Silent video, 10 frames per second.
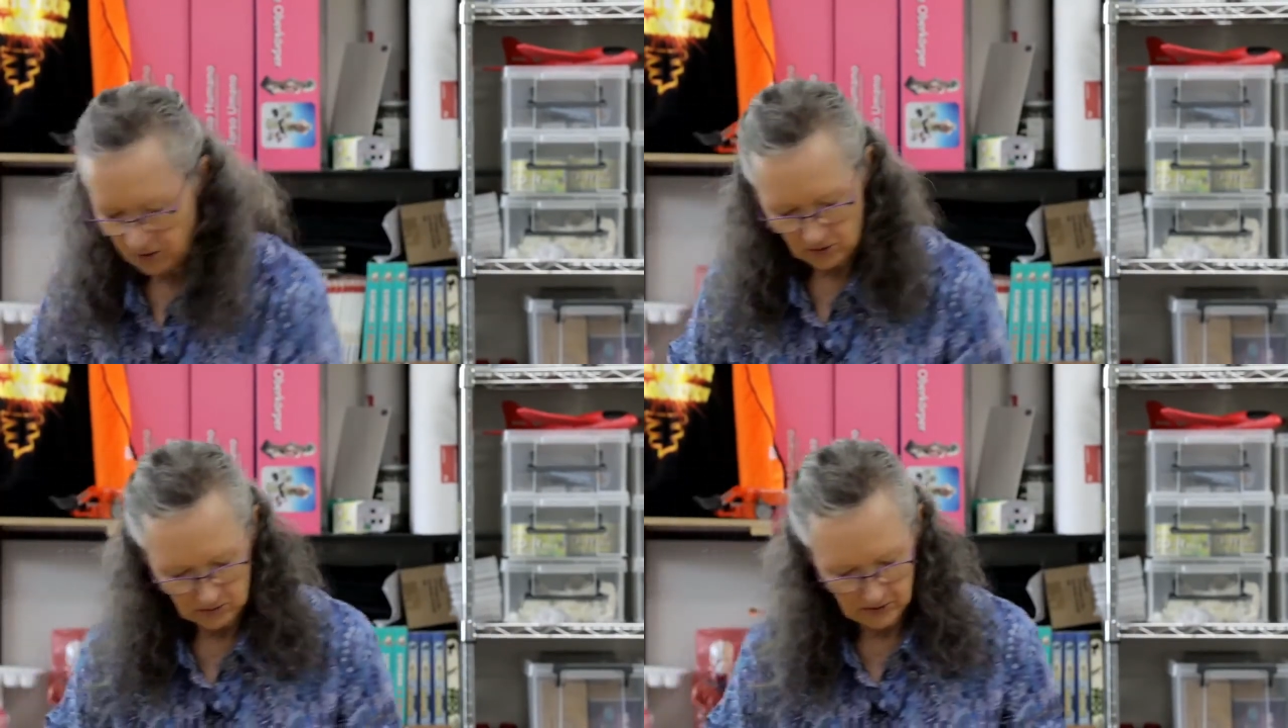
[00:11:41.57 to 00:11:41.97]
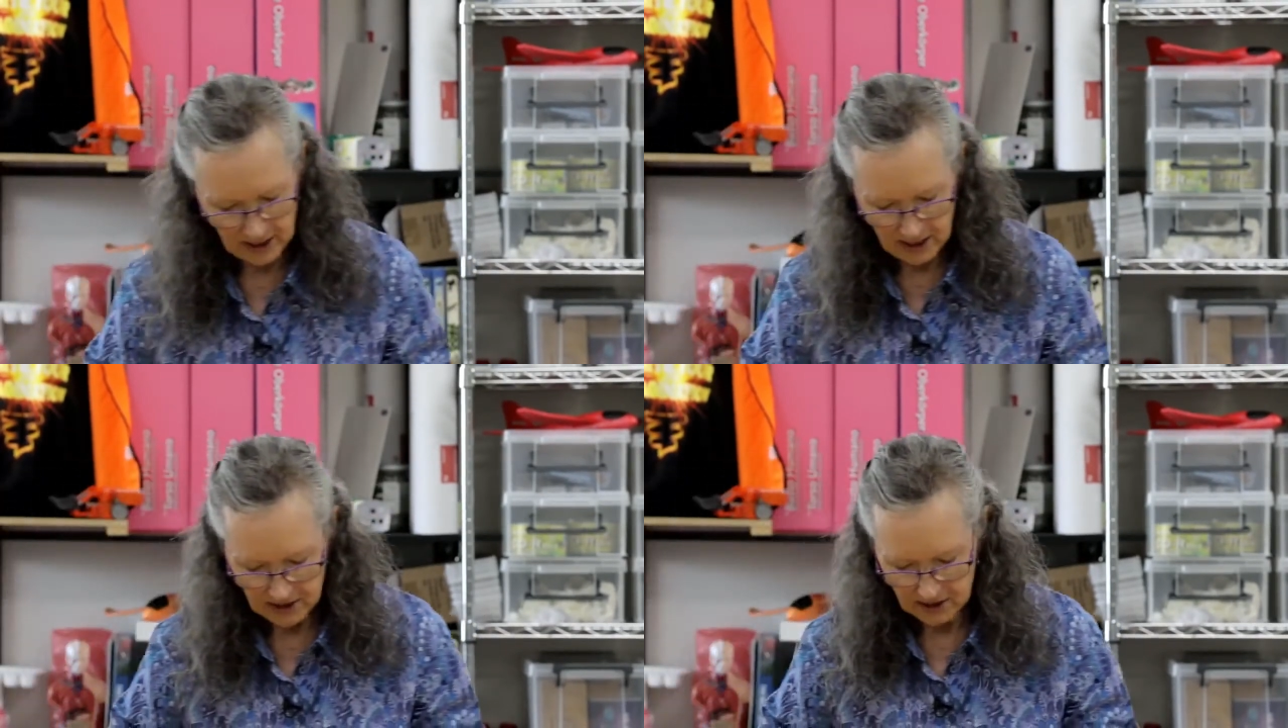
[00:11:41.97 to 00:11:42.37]
all
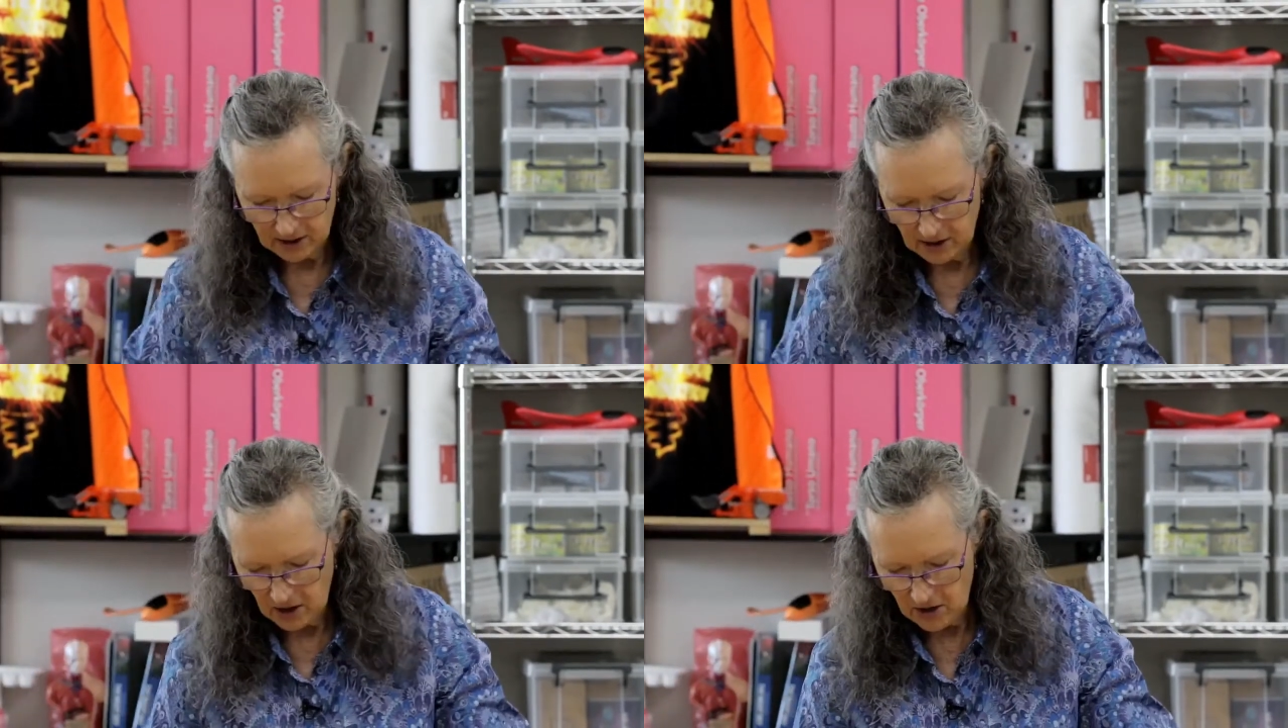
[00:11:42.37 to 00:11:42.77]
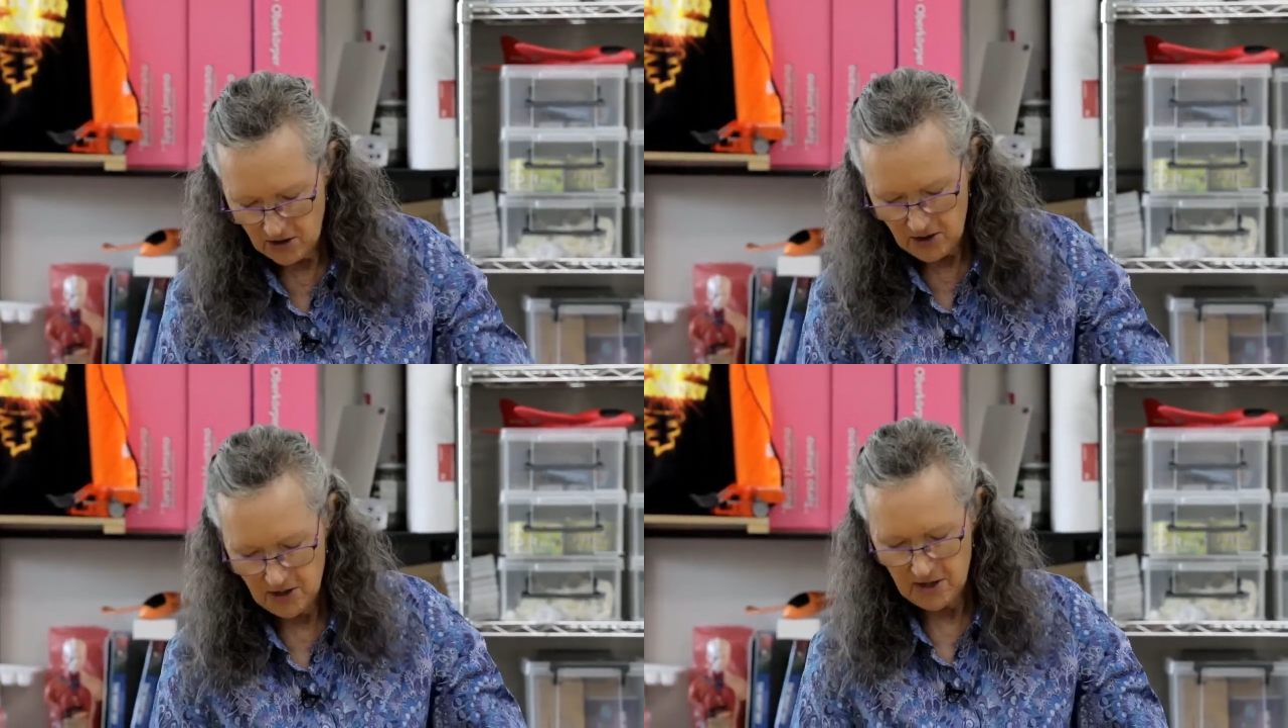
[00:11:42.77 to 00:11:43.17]
ready to
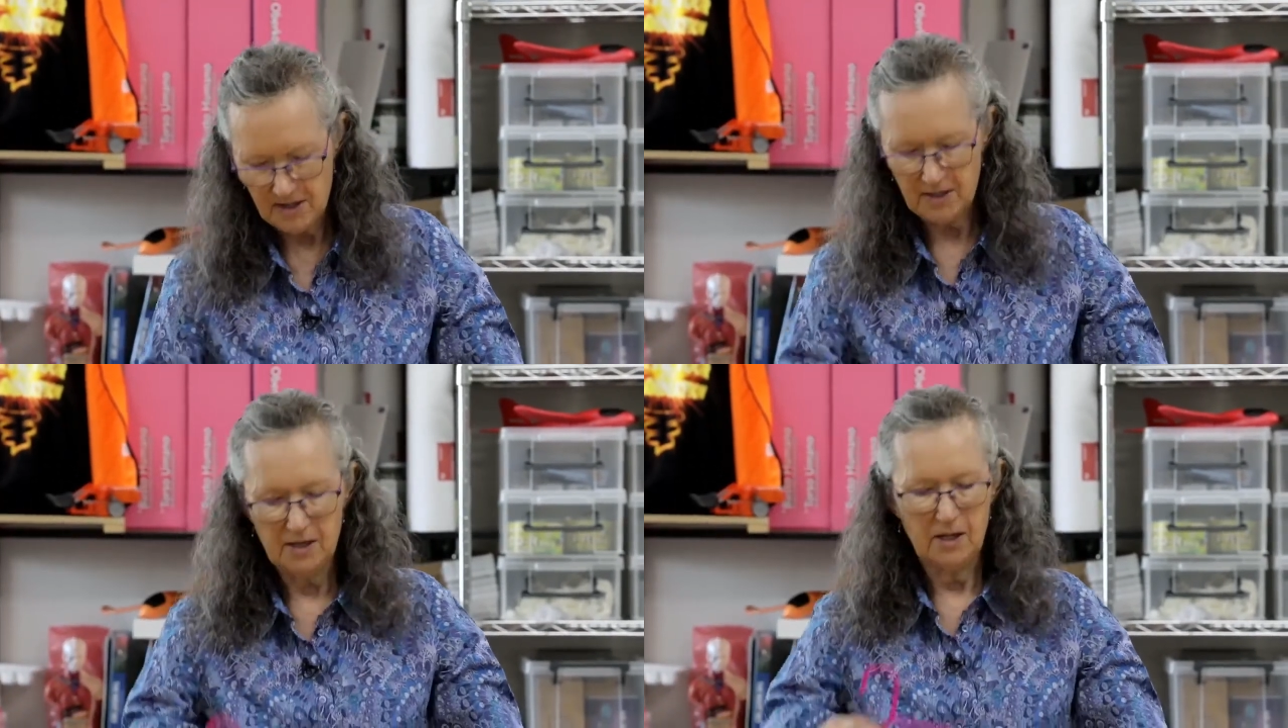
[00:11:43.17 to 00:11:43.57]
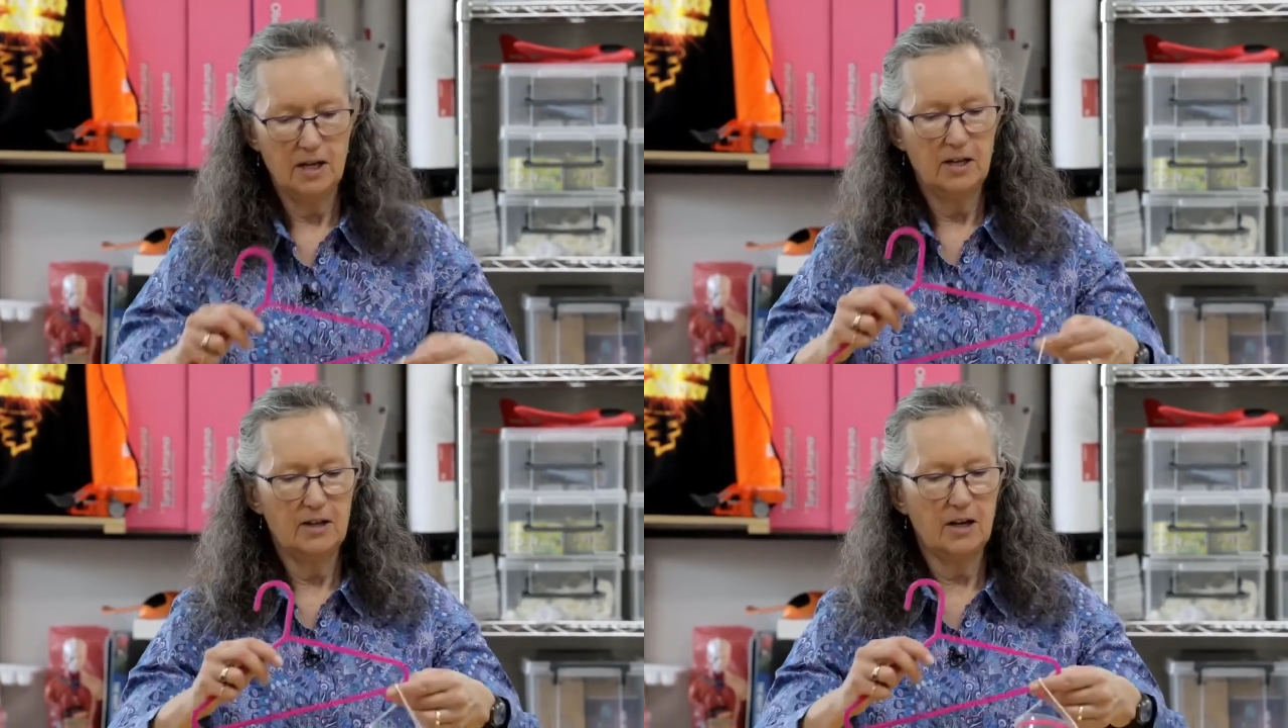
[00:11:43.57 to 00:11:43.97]
go
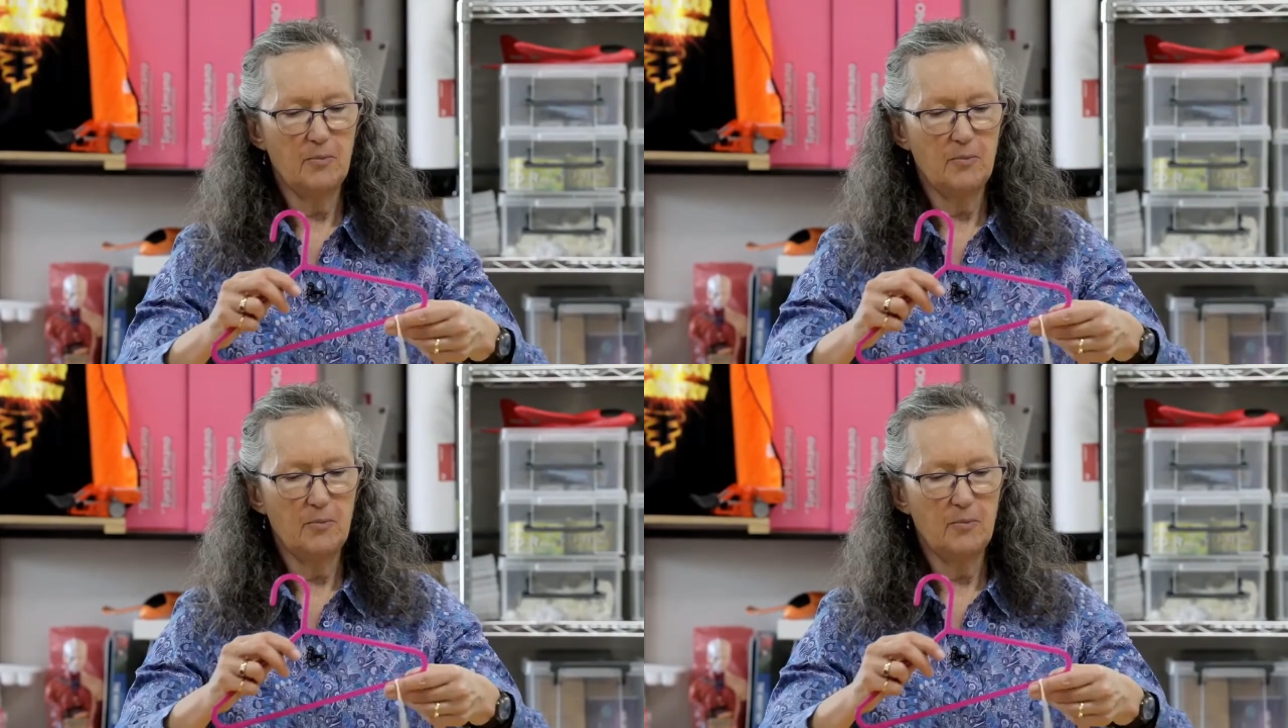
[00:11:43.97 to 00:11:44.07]
that